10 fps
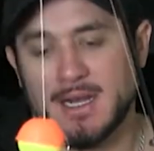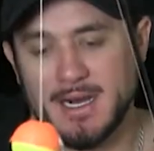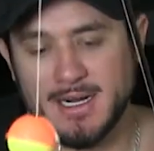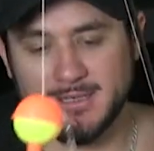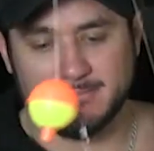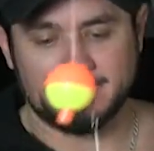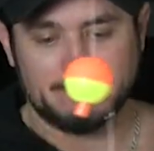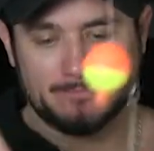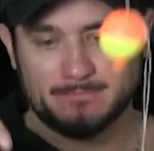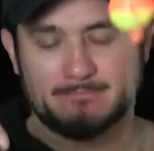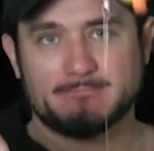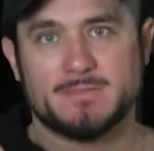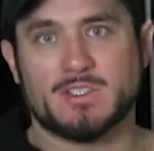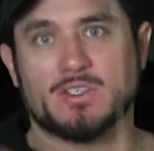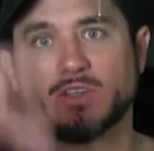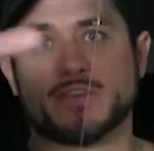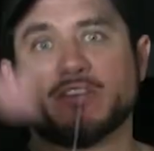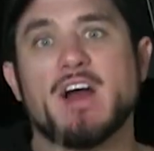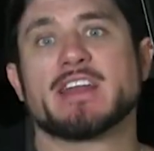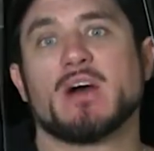um, to, to
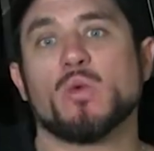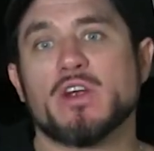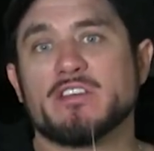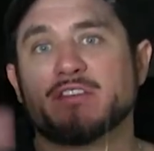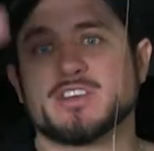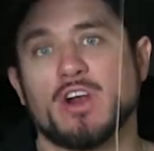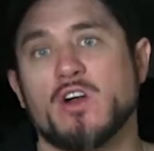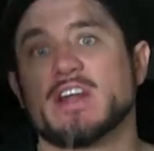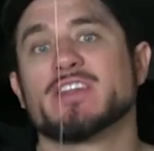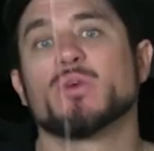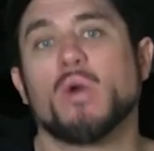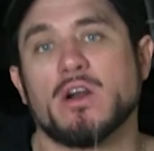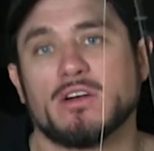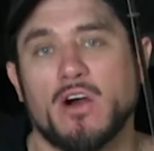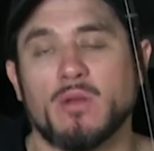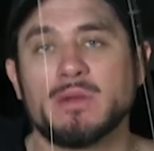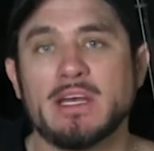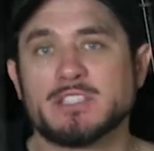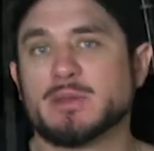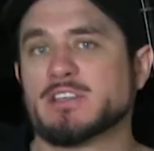find out where the fish are in the water column,
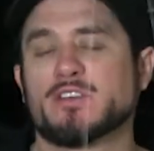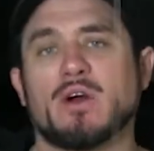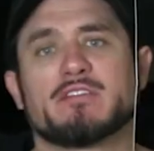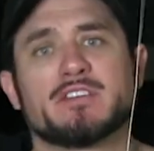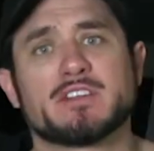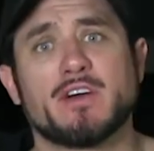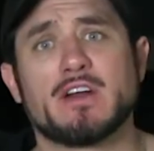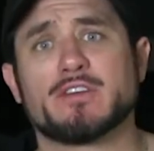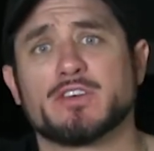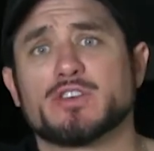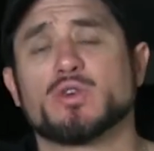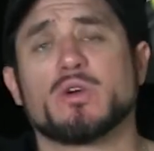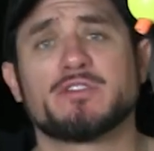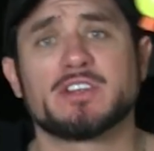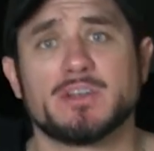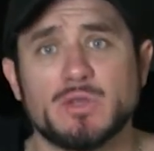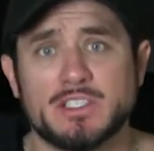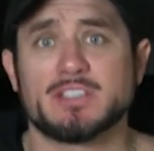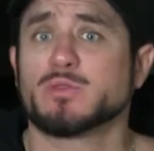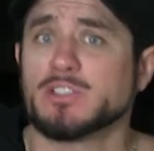especially if you don't have a fish finder, if you're shore fishing,
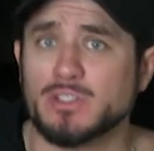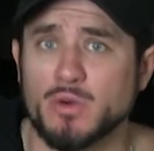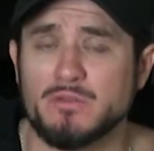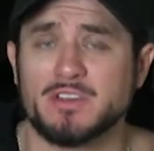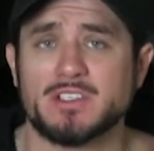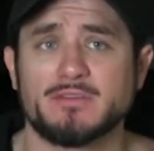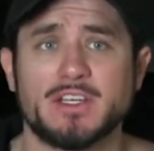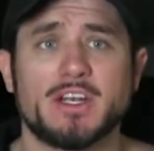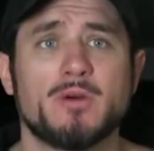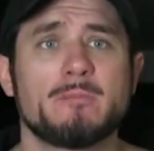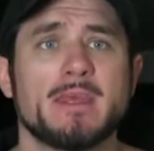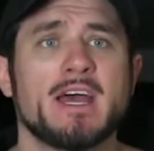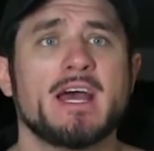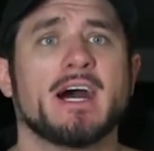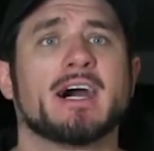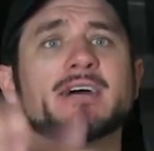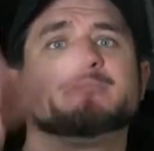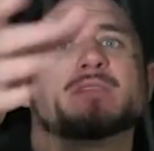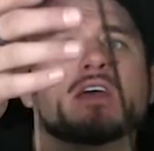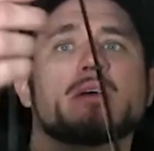which this was a shore fishing video.
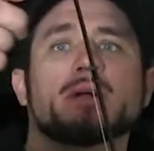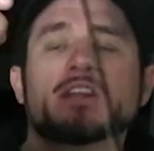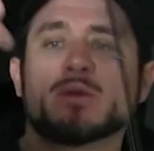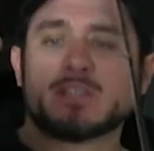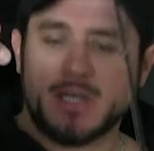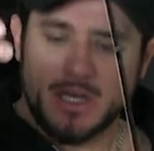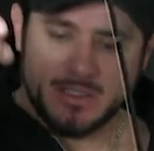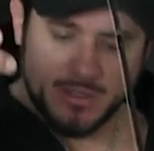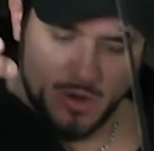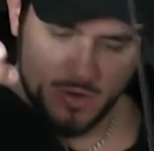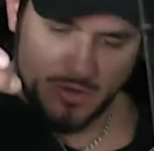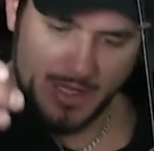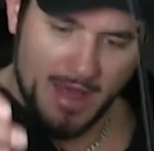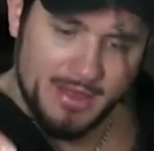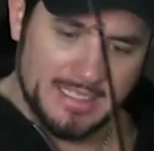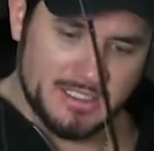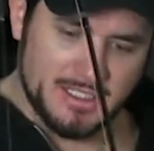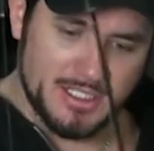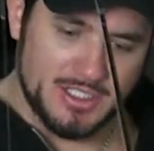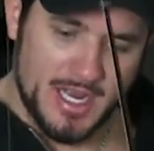Um, but anyways, so yeah,
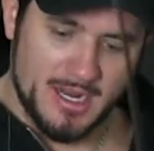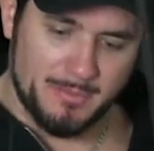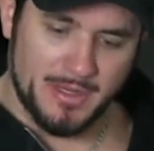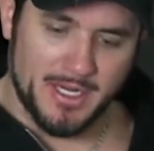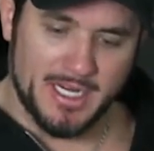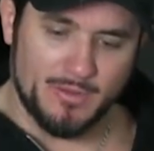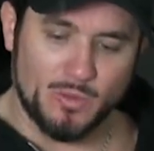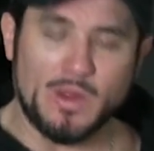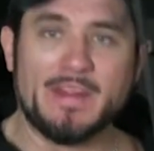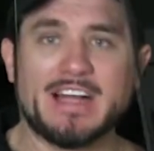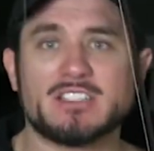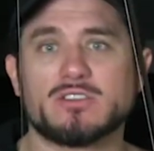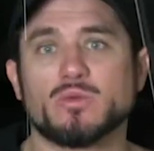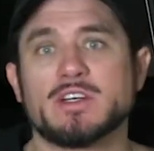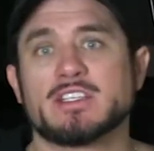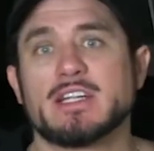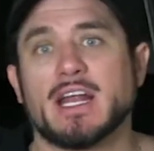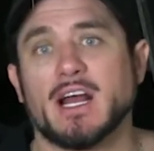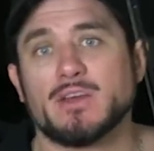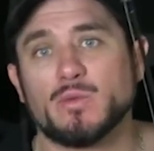that's the setup, uh, and that's the reason
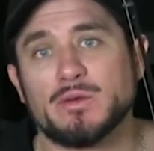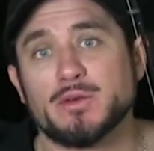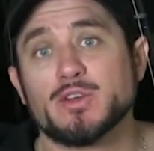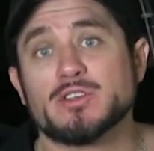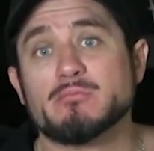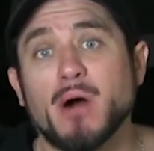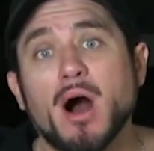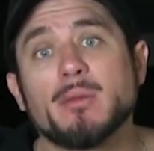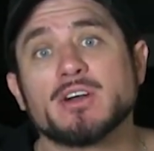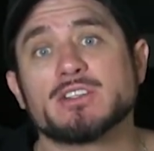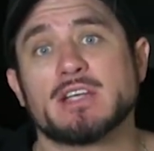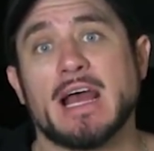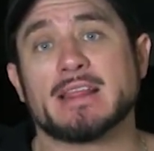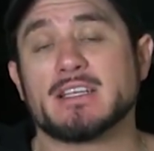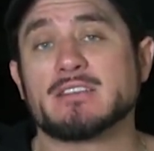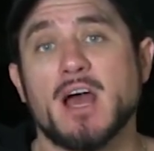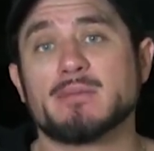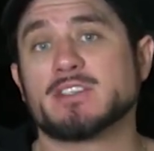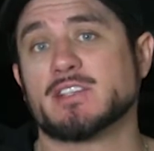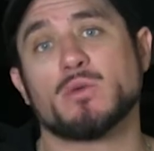that I, we were using bobbers at this
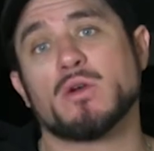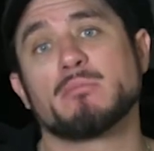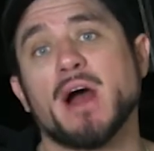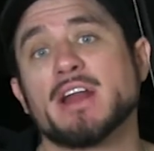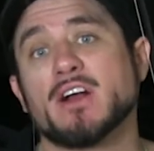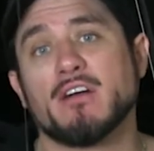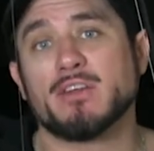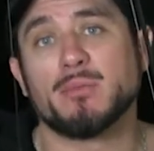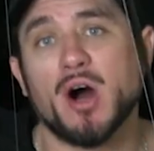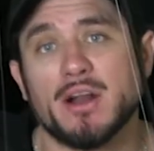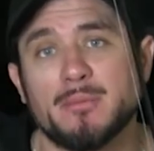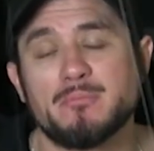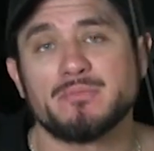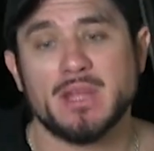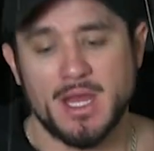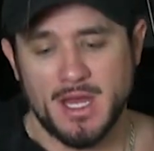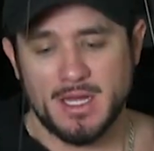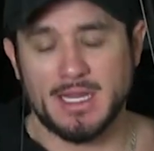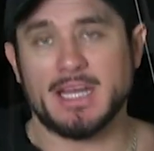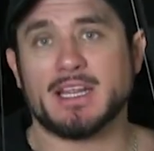time is because they weren't biting off the bottom
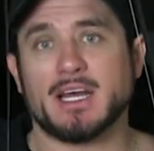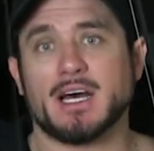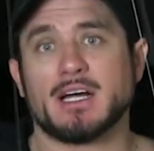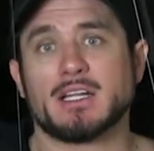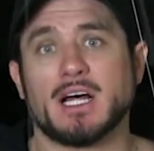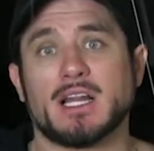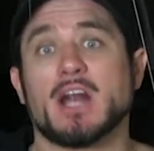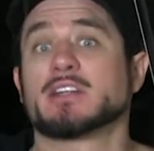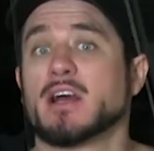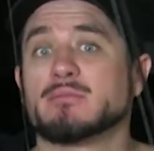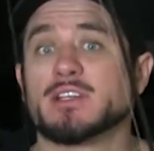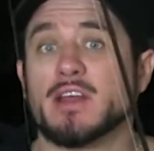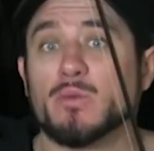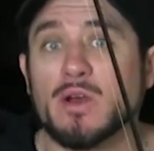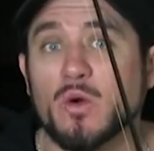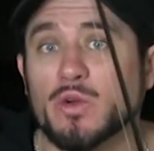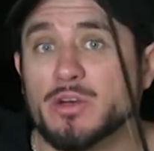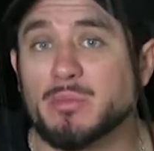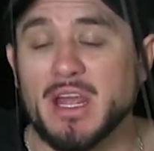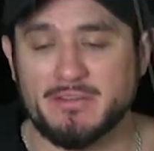like the, uh, a, a, lot of times that they will when
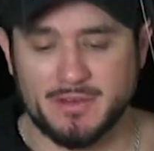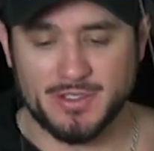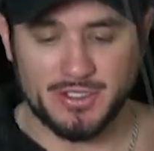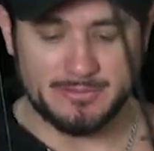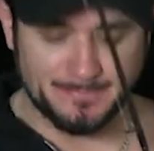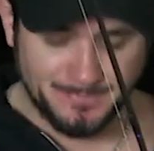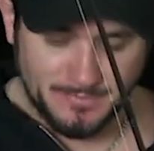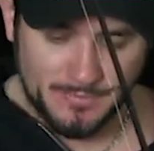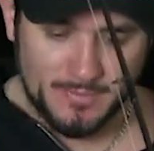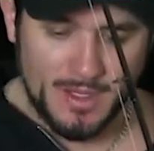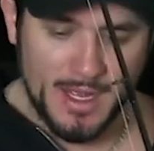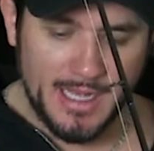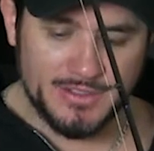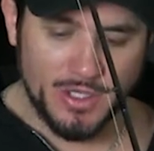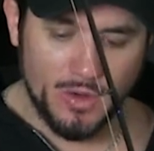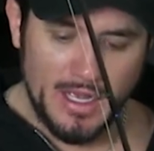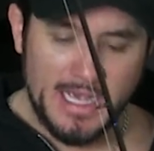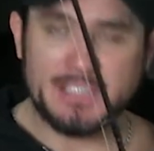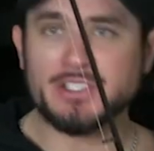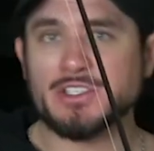you're bait fishing. And so
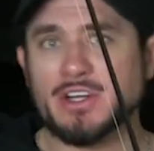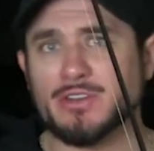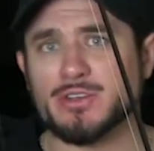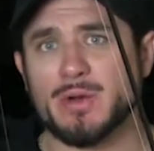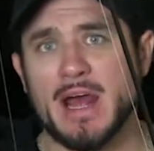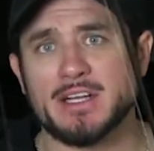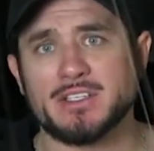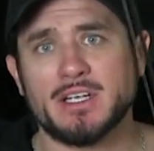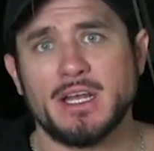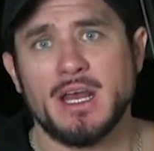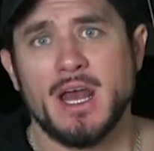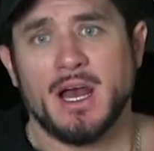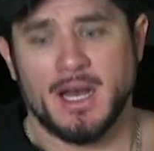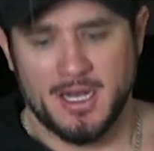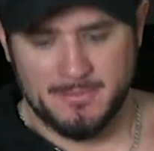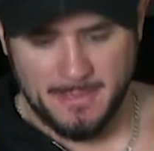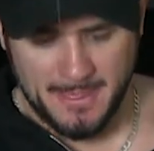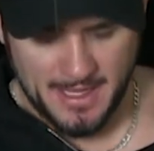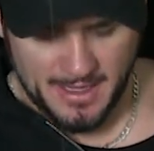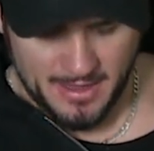it's just another strategy. Um,
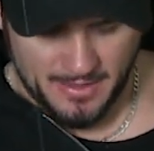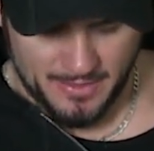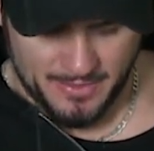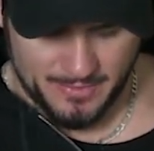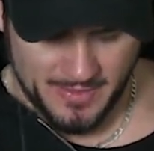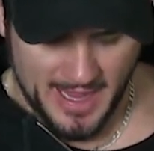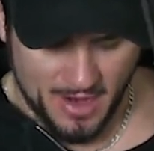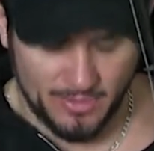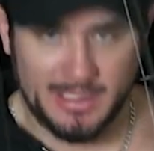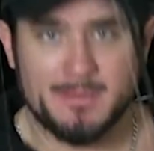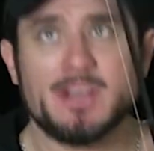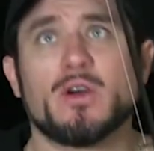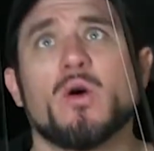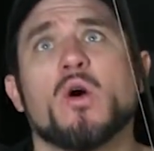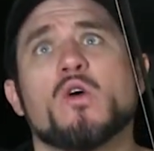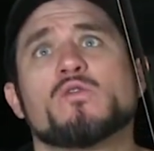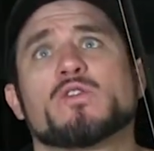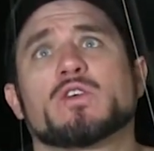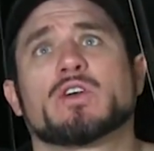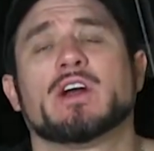now let me go
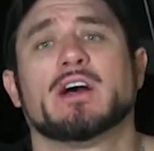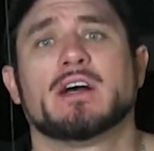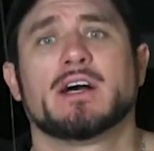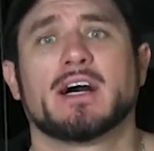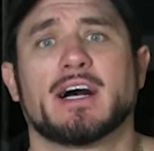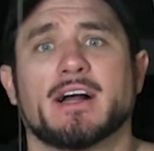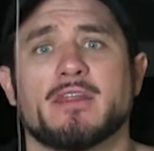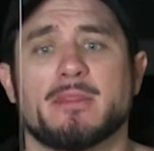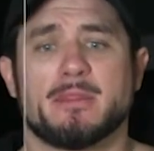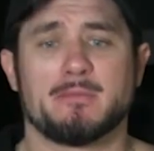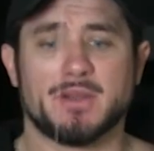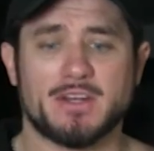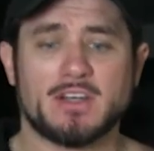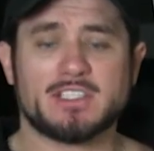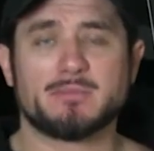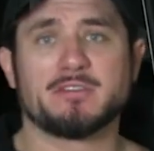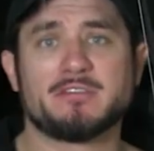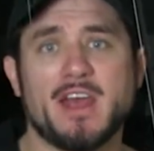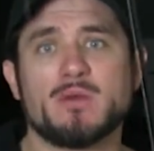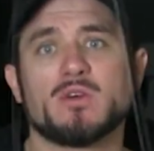over uh, the Bendoski
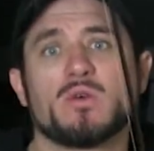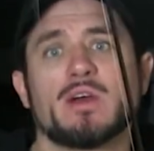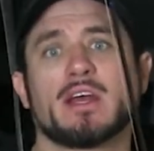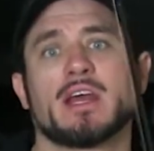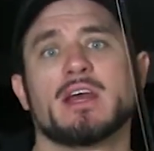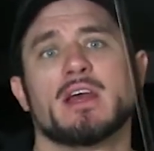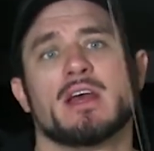buffet real quick